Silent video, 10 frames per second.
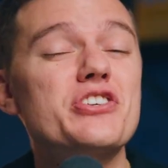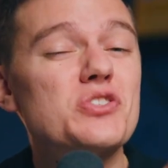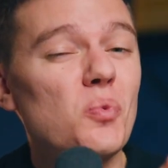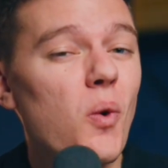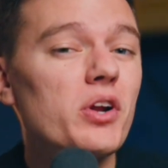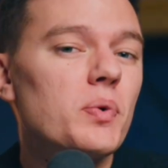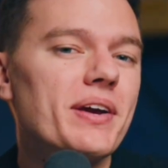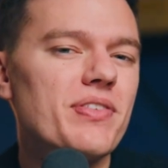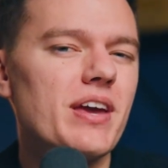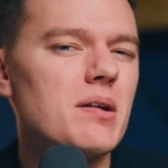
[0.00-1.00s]
Just one
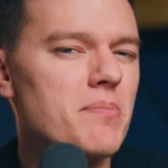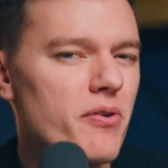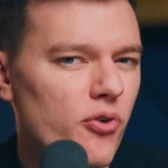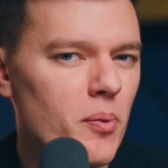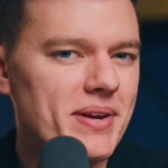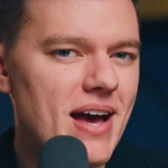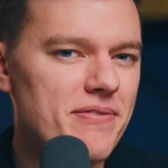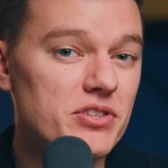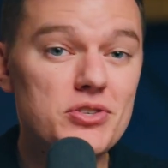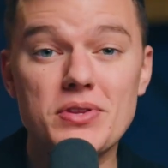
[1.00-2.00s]
quick thing before we
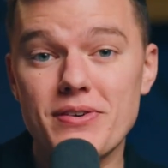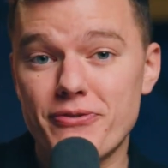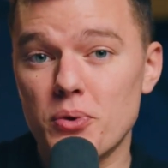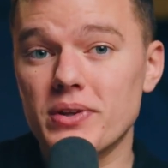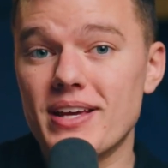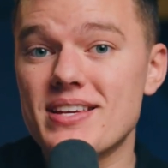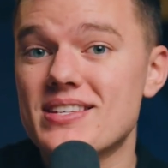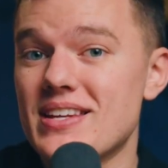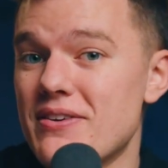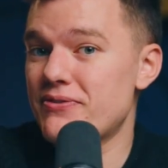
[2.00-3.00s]
dive into the full
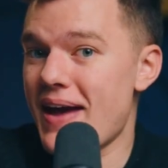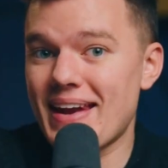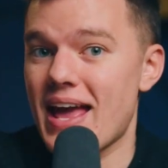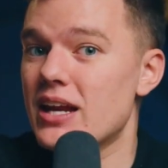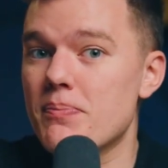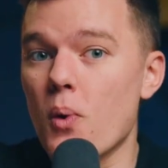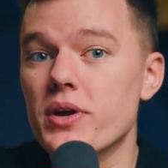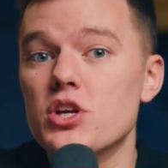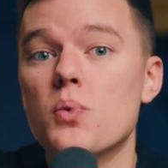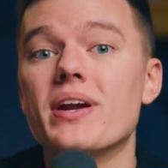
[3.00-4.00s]
list. If at any
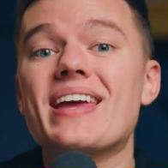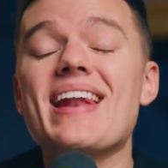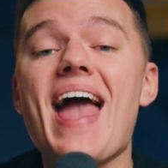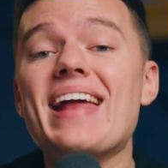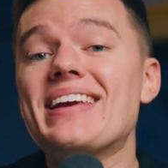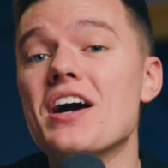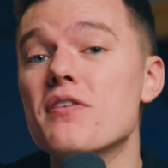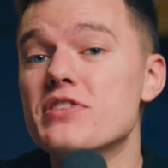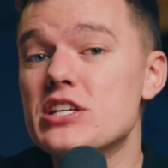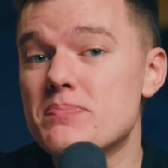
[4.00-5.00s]
point you want to get any
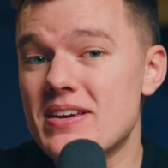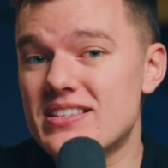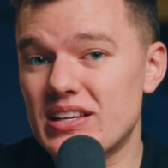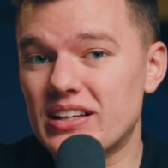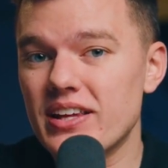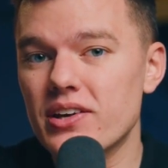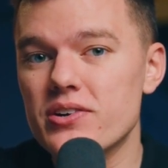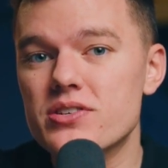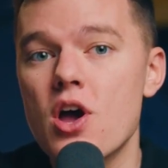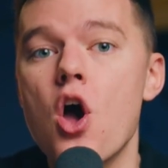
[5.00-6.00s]
of these PC
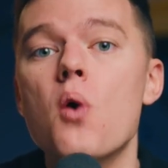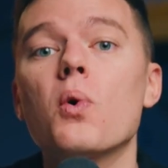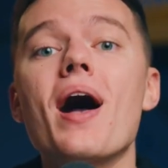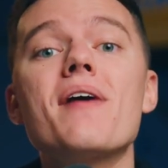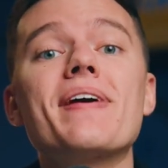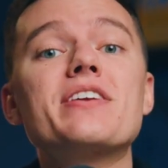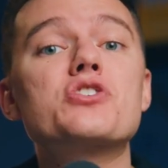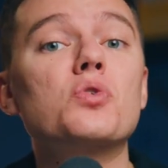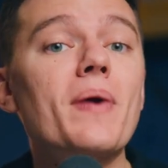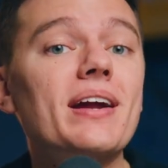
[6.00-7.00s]
cleaners, we'll have a
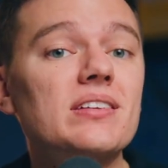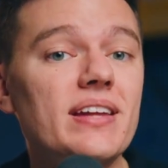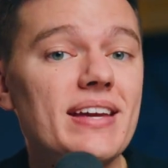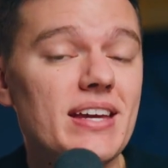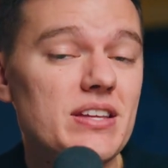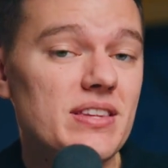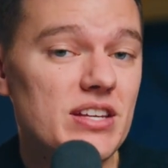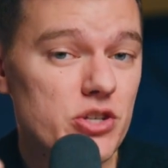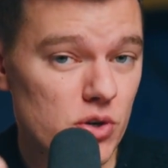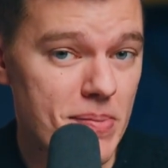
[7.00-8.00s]
direct link in the
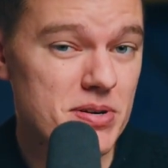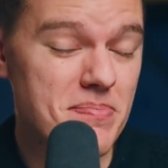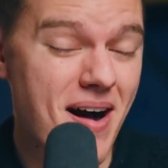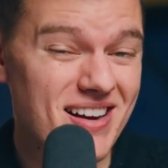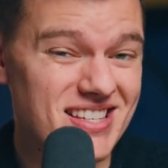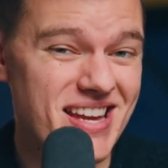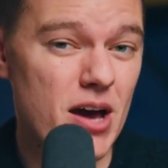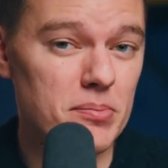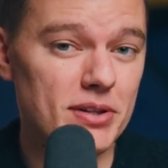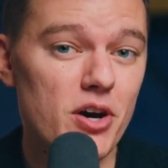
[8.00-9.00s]
description box
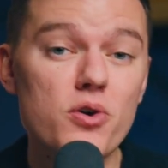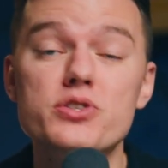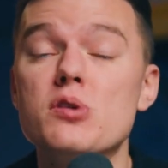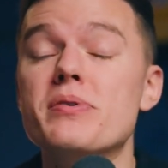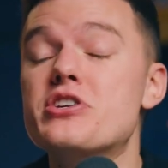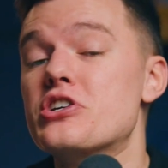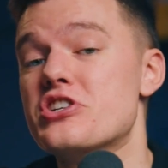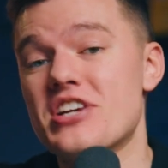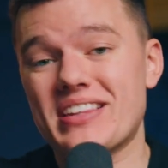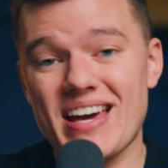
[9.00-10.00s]
down below, so be sure to
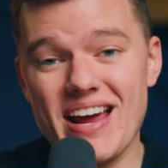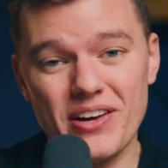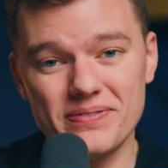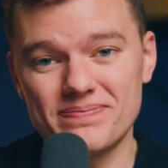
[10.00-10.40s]
check that out.